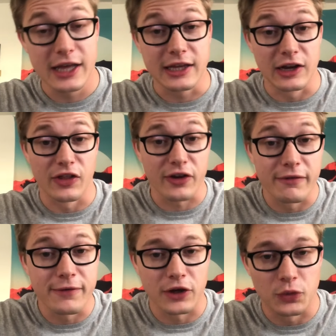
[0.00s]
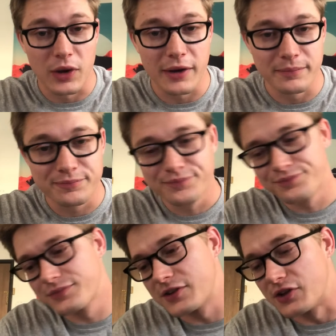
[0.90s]
you know, they're gonna fuck you up.
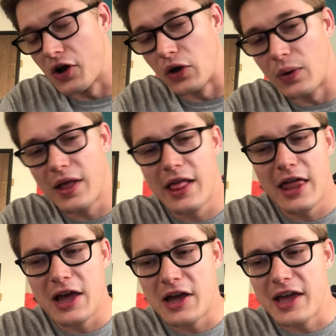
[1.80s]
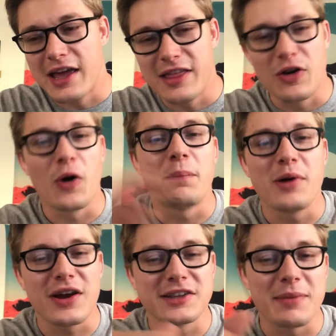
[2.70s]
So, the whole
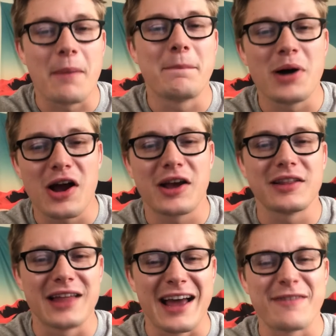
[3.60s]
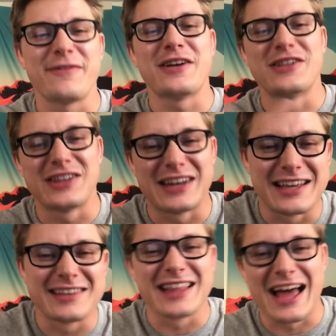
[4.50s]
book is about Buck, like, feeling
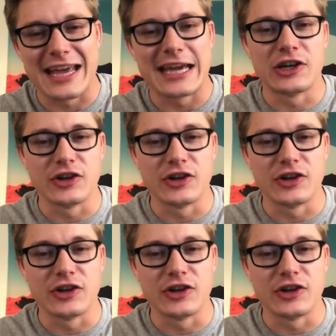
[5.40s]
his, like, inner